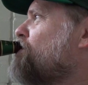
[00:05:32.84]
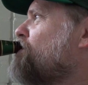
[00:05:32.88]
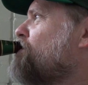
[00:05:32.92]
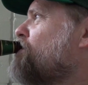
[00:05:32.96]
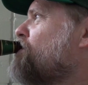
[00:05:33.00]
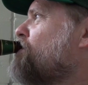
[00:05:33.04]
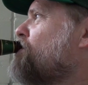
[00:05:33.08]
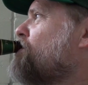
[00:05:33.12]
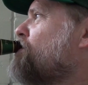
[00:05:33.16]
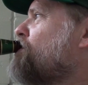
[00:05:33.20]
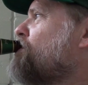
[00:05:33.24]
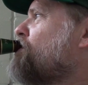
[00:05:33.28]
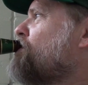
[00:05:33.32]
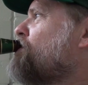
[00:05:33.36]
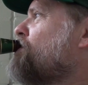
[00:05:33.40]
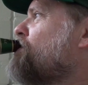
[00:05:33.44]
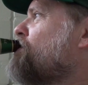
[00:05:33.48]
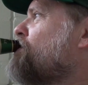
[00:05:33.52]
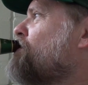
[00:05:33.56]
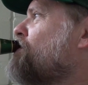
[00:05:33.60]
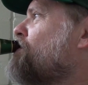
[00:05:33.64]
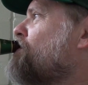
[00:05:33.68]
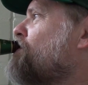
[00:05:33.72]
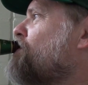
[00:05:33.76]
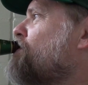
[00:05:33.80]

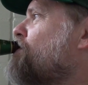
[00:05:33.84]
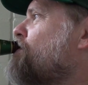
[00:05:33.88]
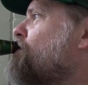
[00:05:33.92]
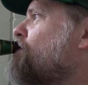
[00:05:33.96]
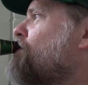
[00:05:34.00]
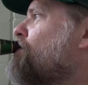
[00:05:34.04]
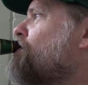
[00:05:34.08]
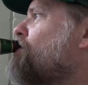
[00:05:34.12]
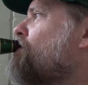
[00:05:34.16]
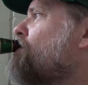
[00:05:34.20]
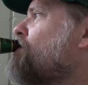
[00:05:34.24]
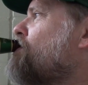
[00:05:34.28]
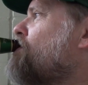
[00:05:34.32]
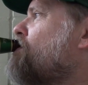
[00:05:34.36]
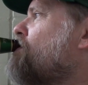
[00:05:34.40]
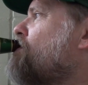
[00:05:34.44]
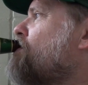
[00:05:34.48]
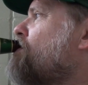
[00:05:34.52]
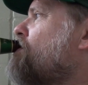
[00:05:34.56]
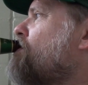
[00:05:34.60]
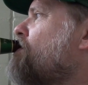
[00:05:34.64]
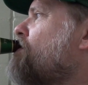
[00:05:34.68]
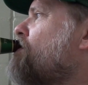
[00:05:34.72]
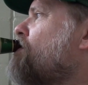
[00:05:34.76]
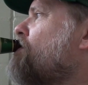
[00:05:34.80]

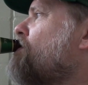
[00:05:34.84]
Nobody speaks.